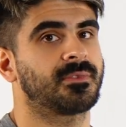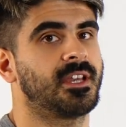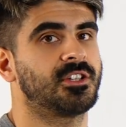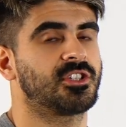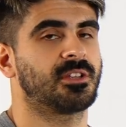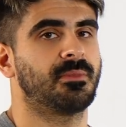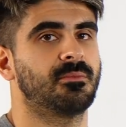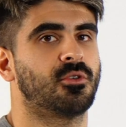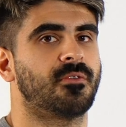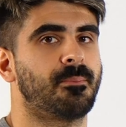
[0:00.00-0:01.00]
Yeah, just a
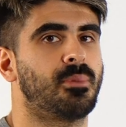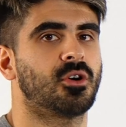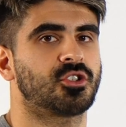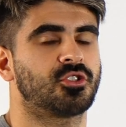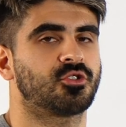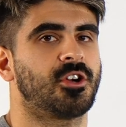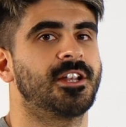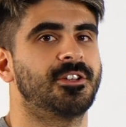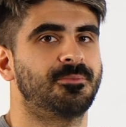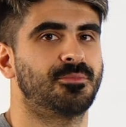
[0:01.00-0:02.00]
bit more of a posh
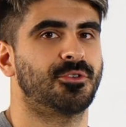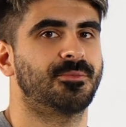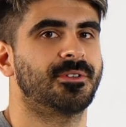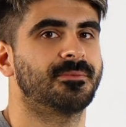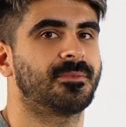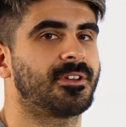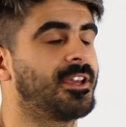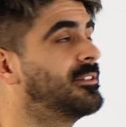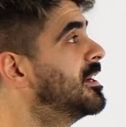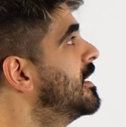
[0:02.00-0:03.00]
trial and improvement,
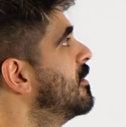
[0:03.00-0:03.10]
okay?